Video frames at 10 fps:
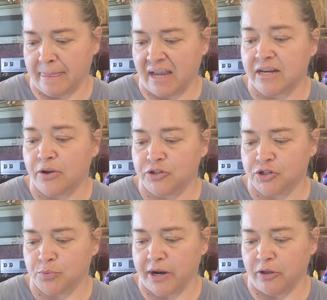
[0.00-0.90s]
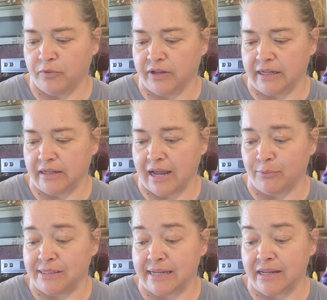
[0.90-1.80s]
no, it's just regular vanilla. I
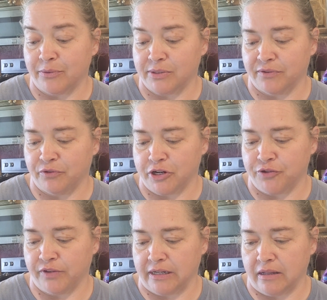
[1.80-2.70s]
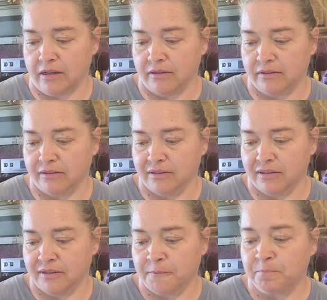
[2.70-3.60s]
was thinking it was a French vanilla,
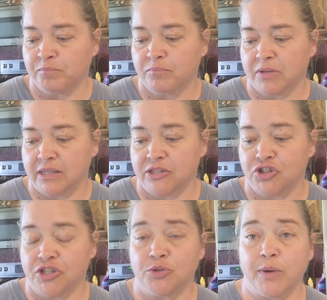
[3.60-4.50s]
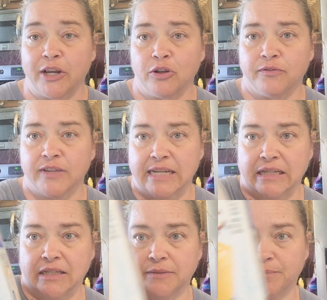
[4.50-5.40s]
but this is just regular vanilla,